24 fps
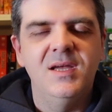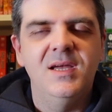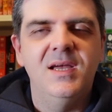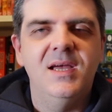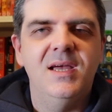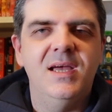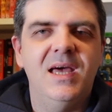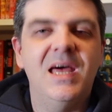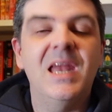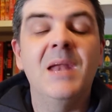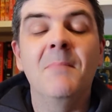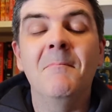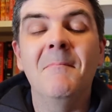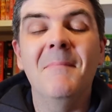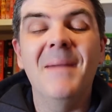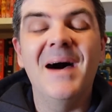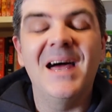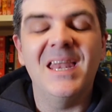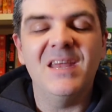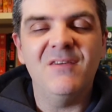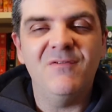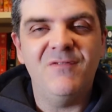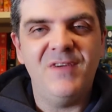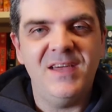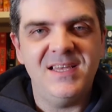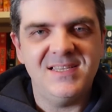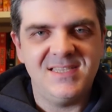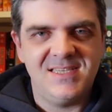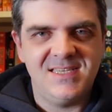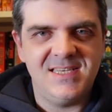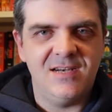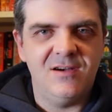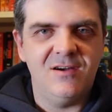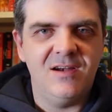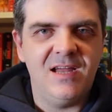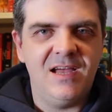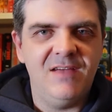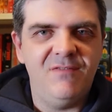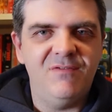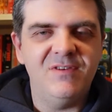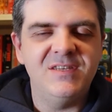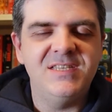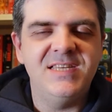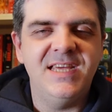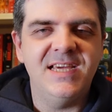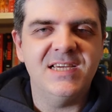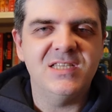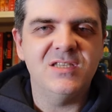uh, and it manifests in her life
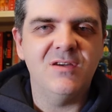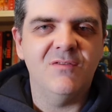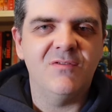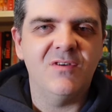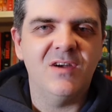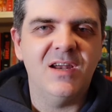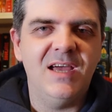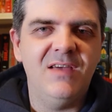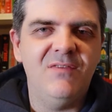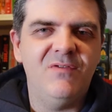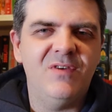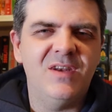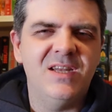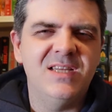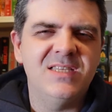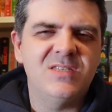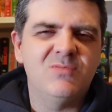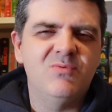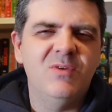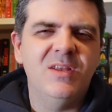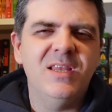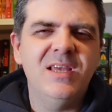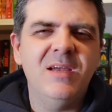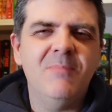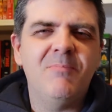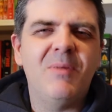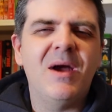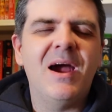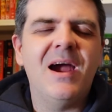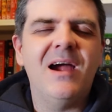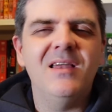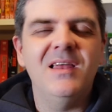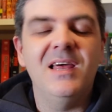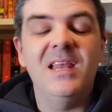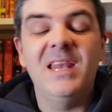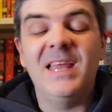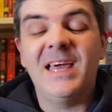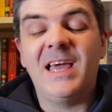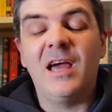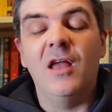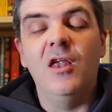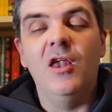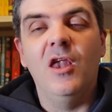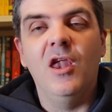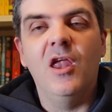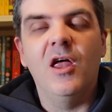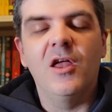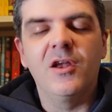and takes over life. And it's really a parallel, like a
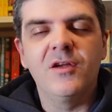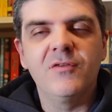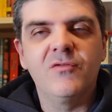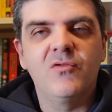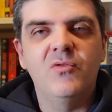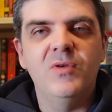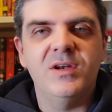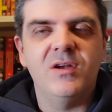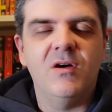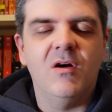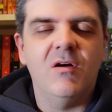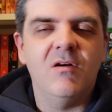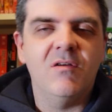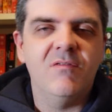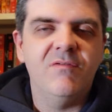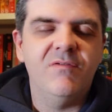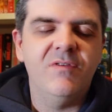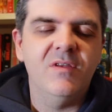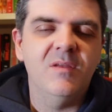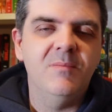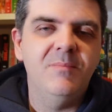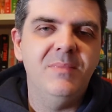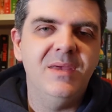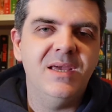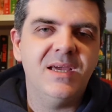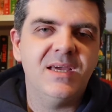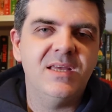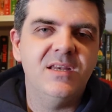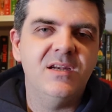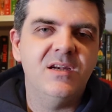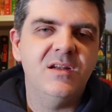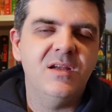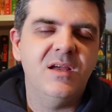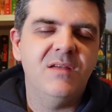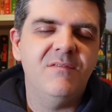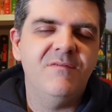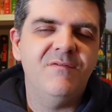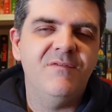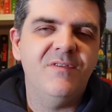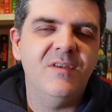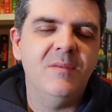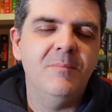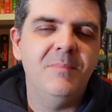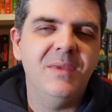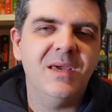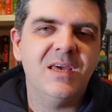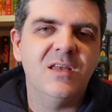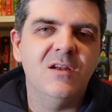lot of great horror filmmaking and
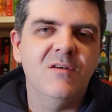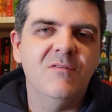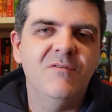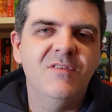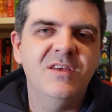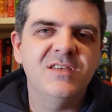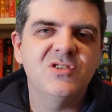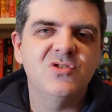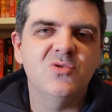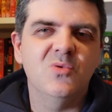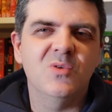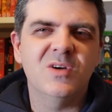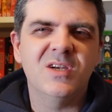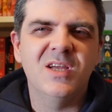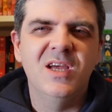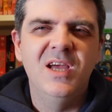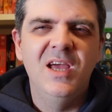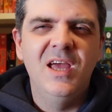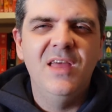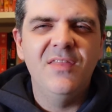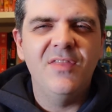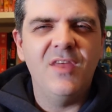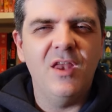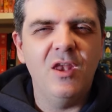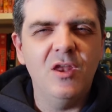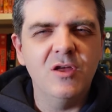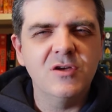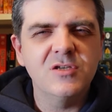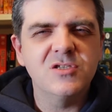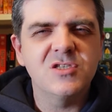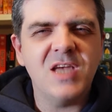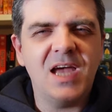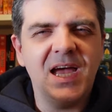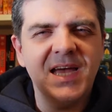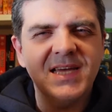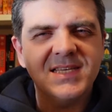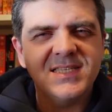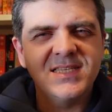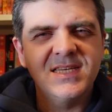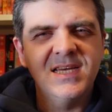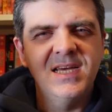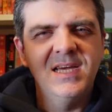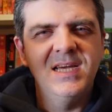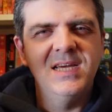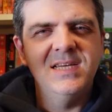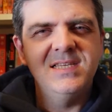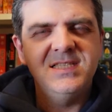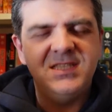filmmaking of this sort, that looks at
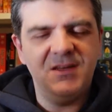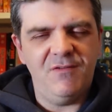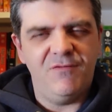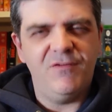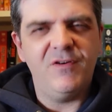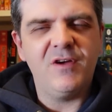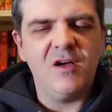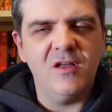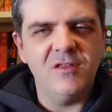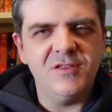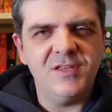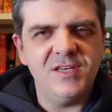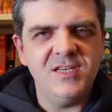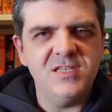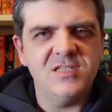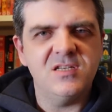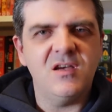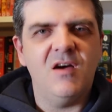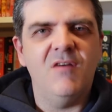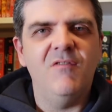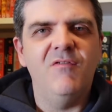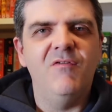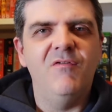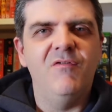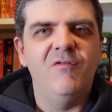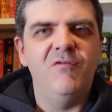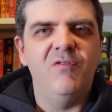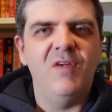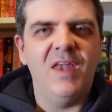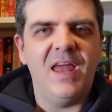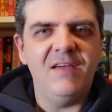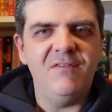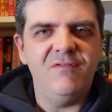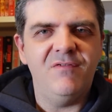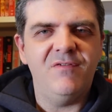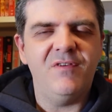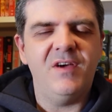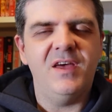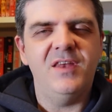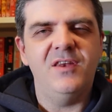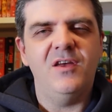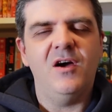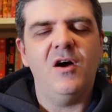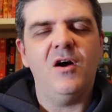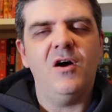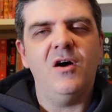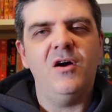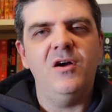difficulties of life
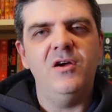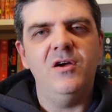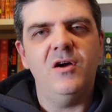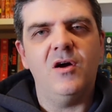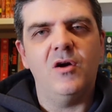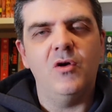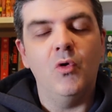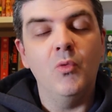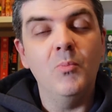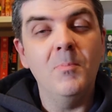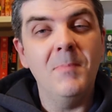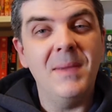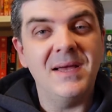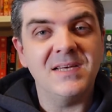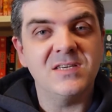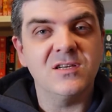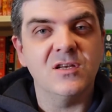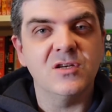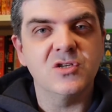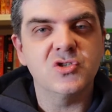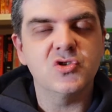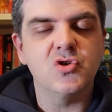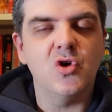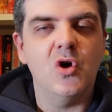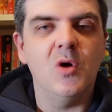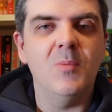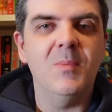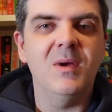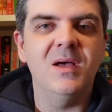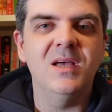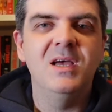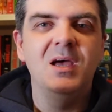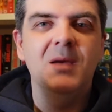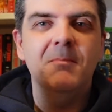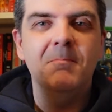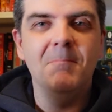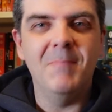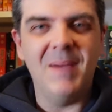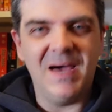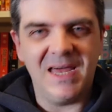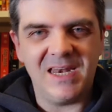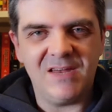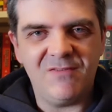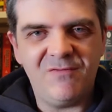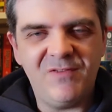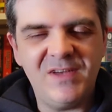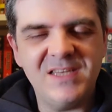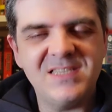and how our own mental trauma
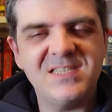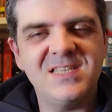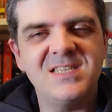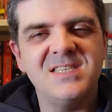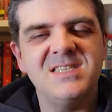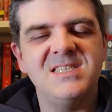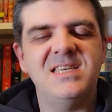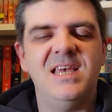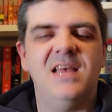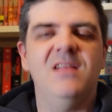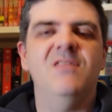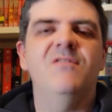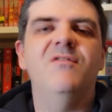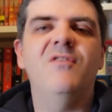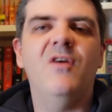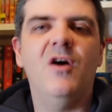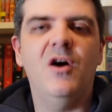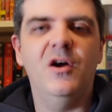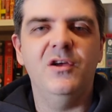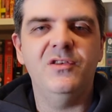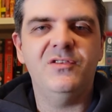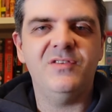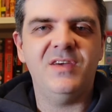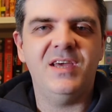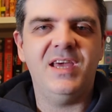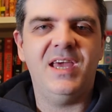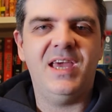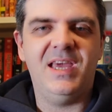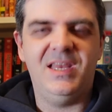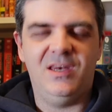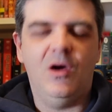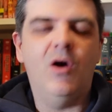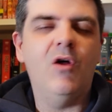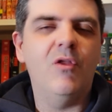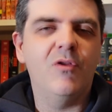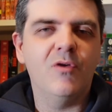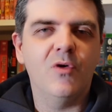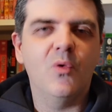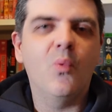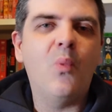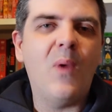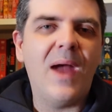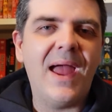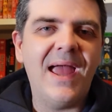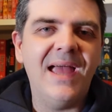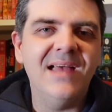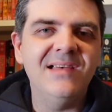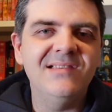manifests itself out in other
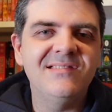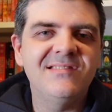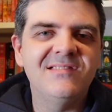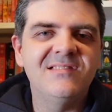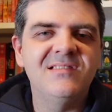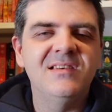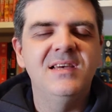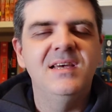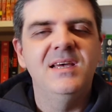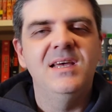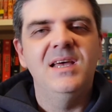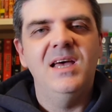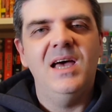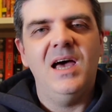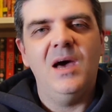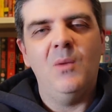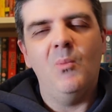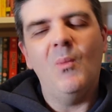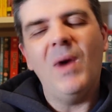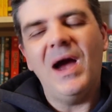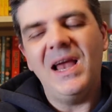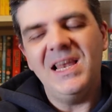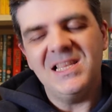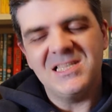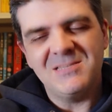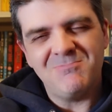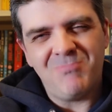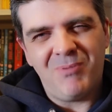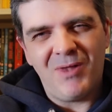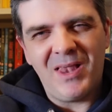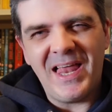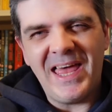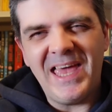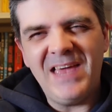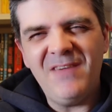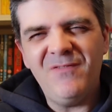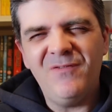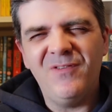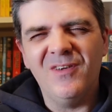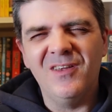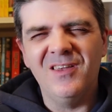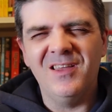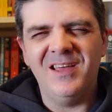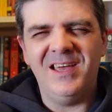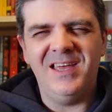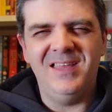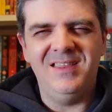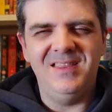ways. And while it's
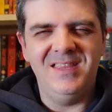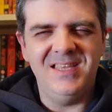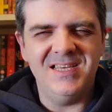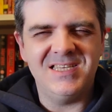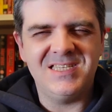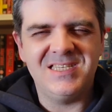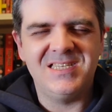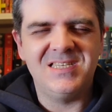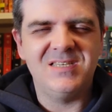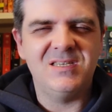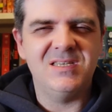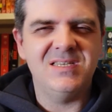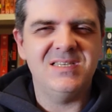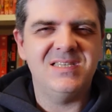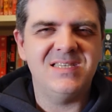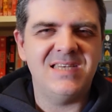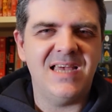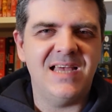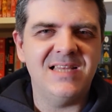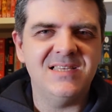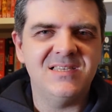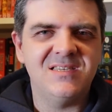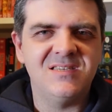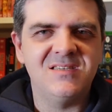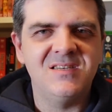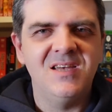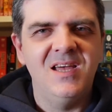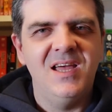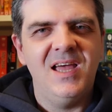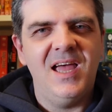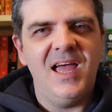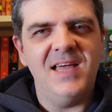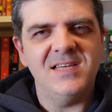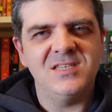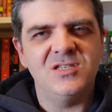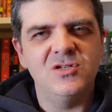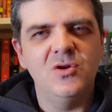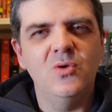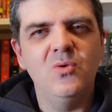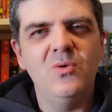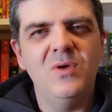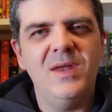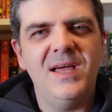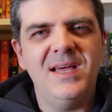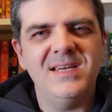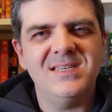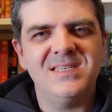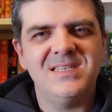playful in this sense, it's no
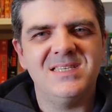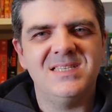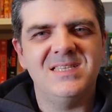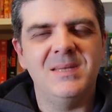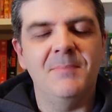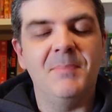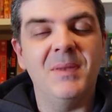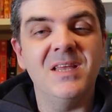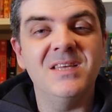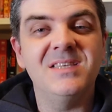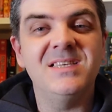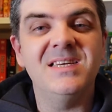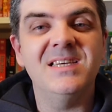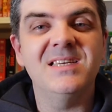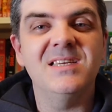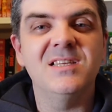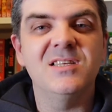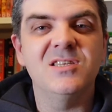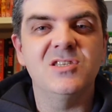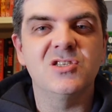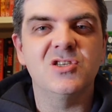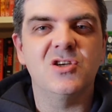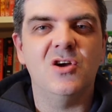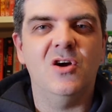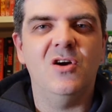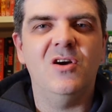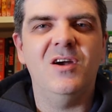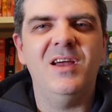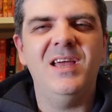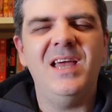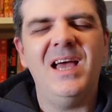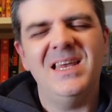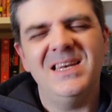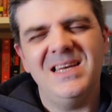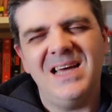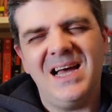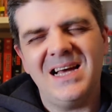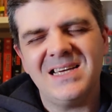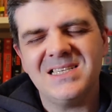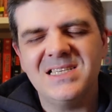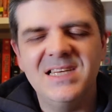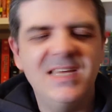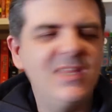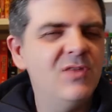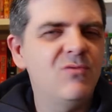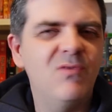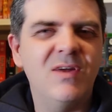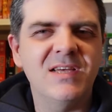less debilitating and scary. And
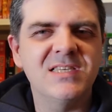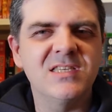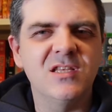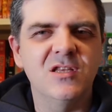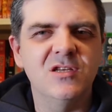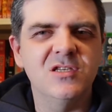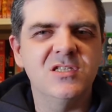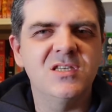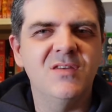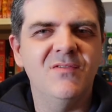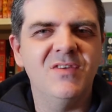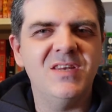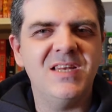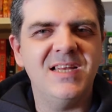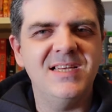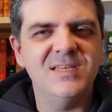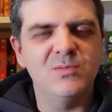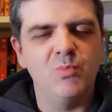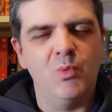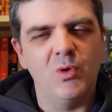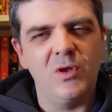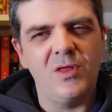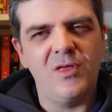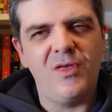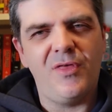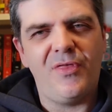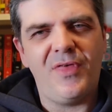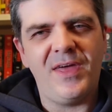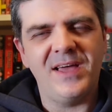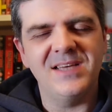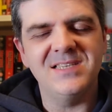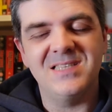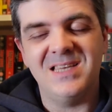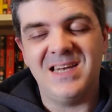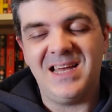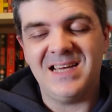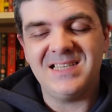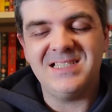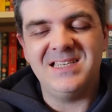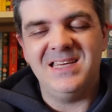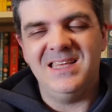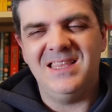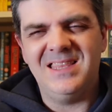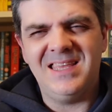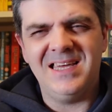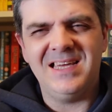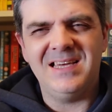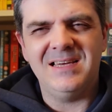actually, the resolution of it is one of the things that
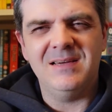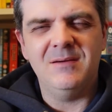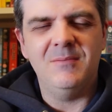actually think